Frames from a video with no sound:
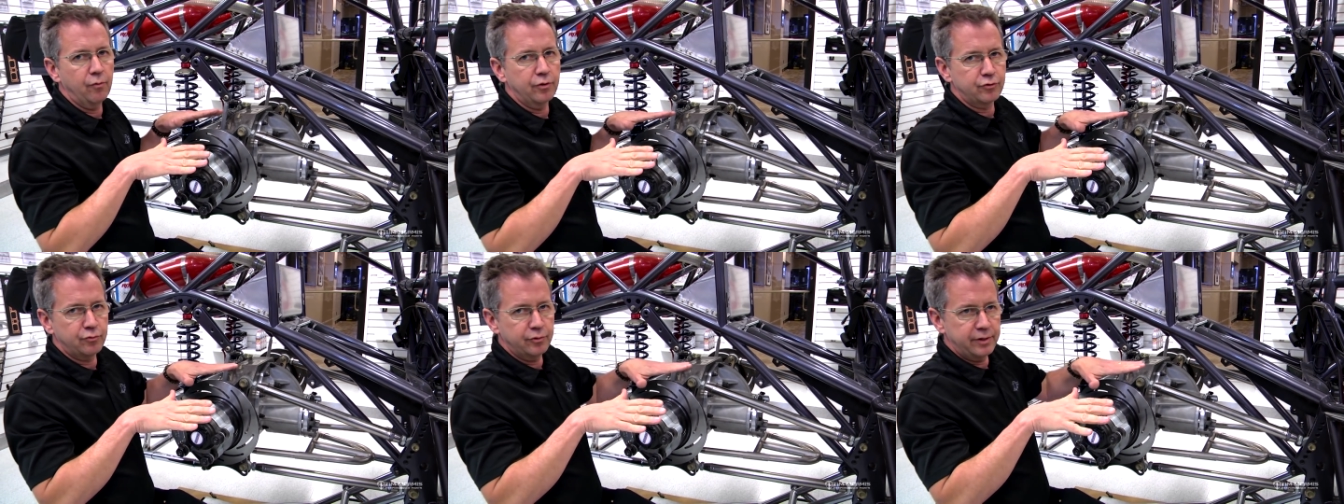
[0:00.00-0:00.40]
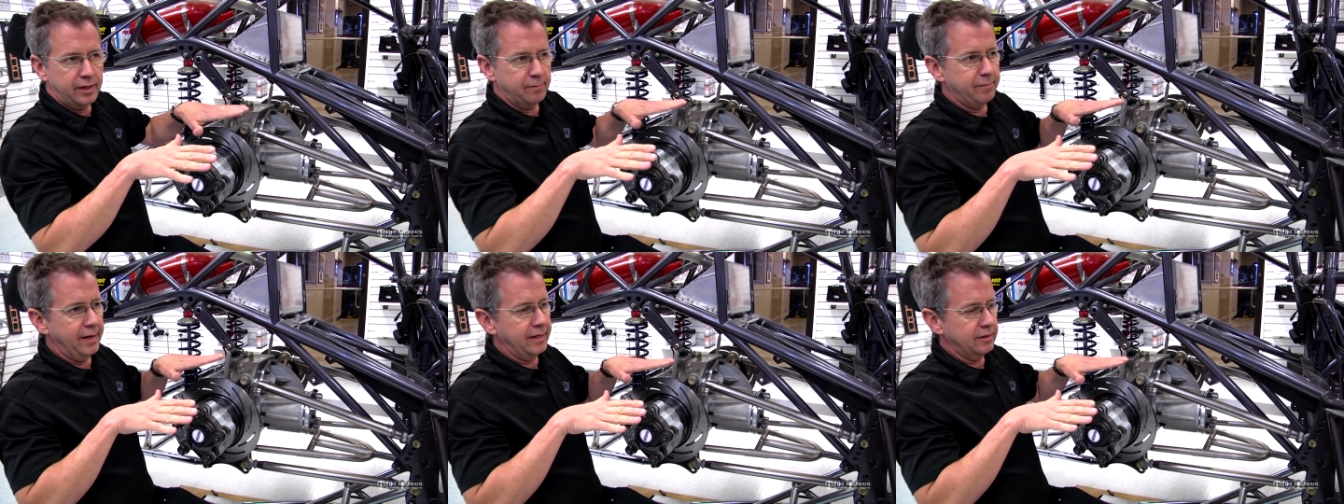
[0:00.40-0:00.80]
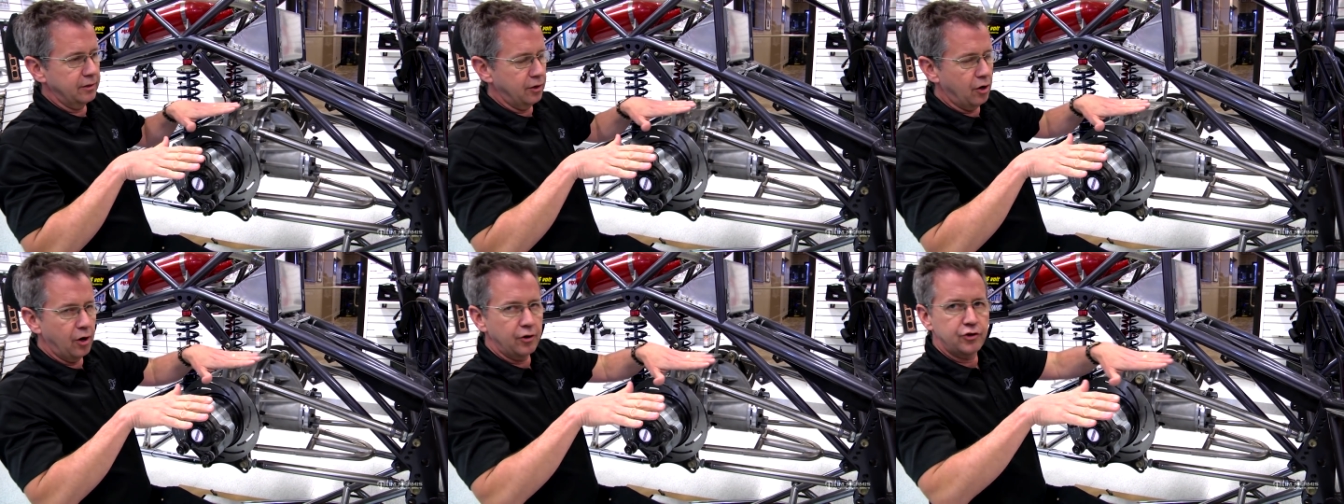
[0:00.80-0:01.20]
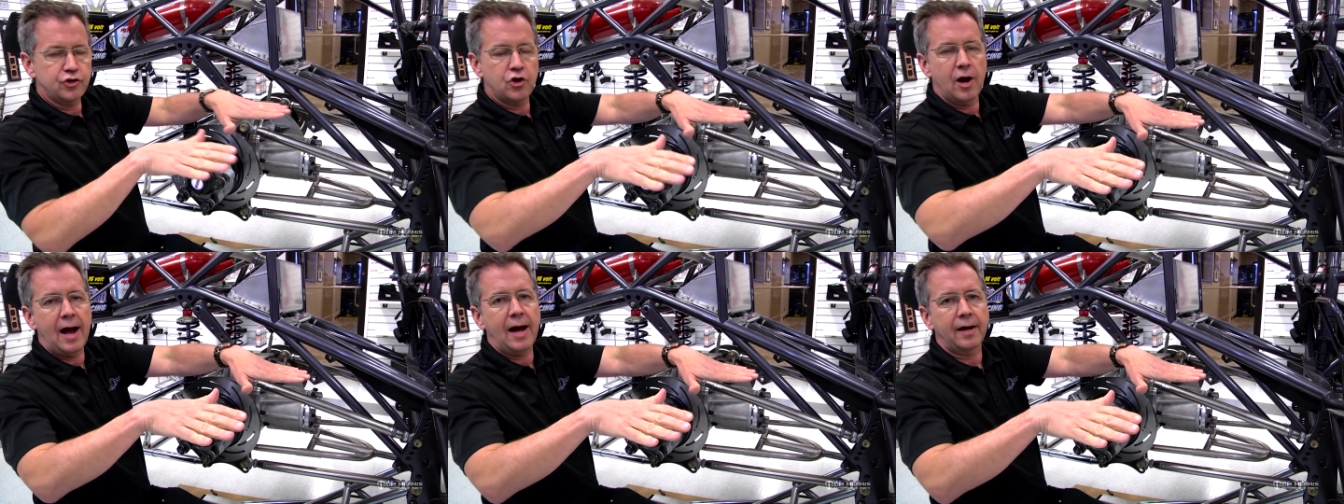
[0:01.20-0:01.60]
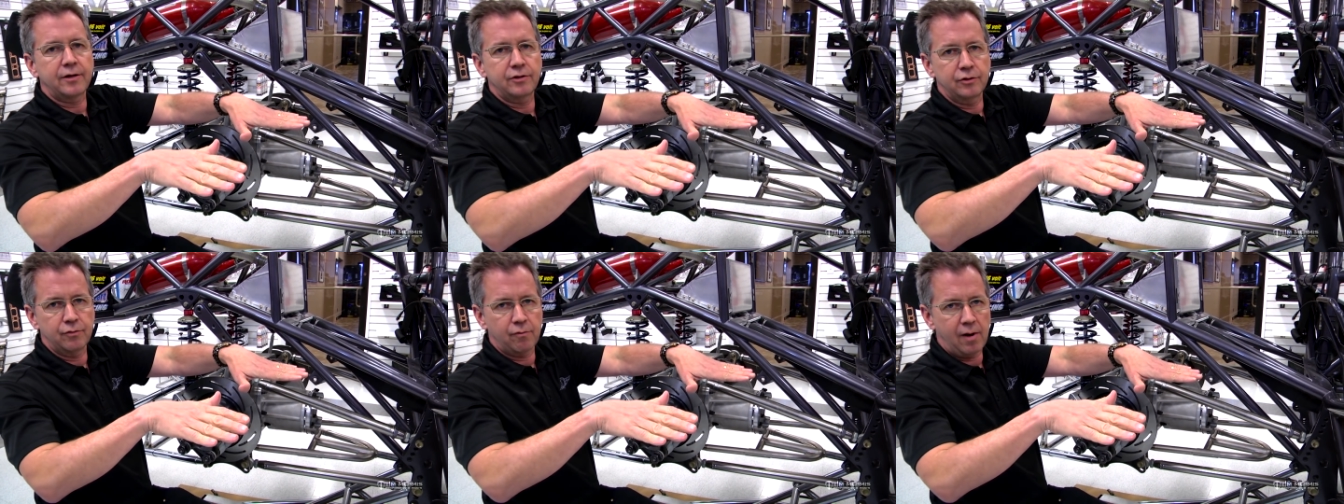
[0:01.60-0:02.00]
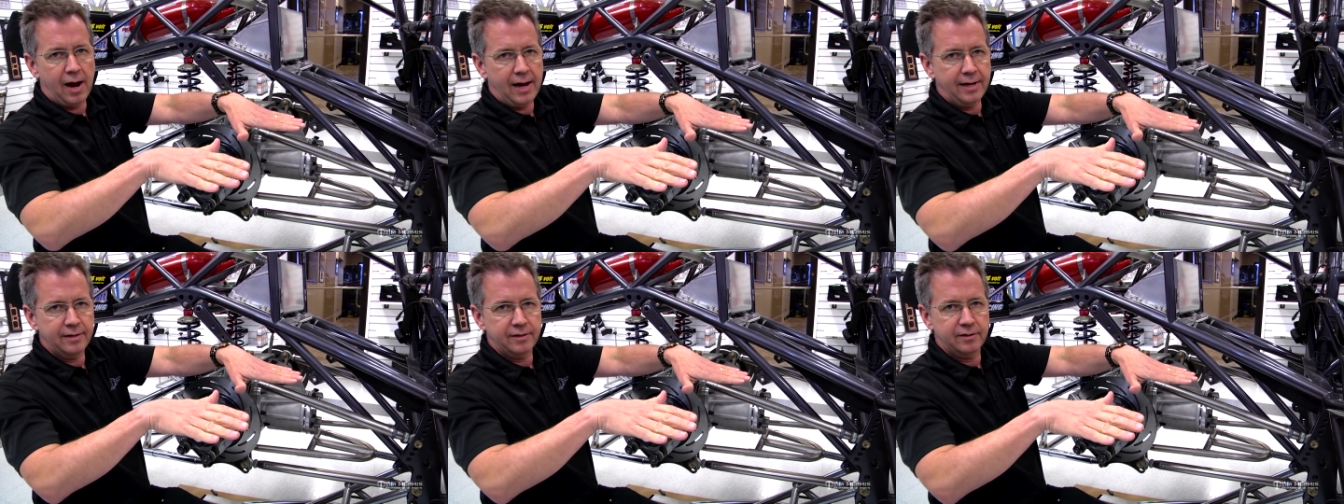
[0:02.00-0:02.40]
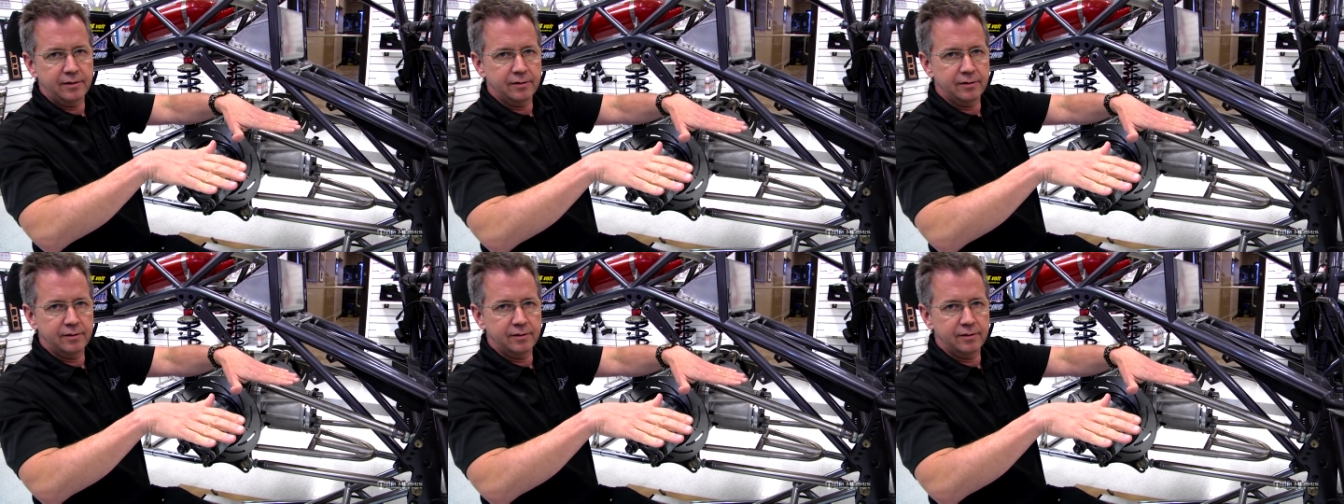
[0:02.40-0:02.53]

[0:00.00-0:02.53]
which will then make the car track to the right.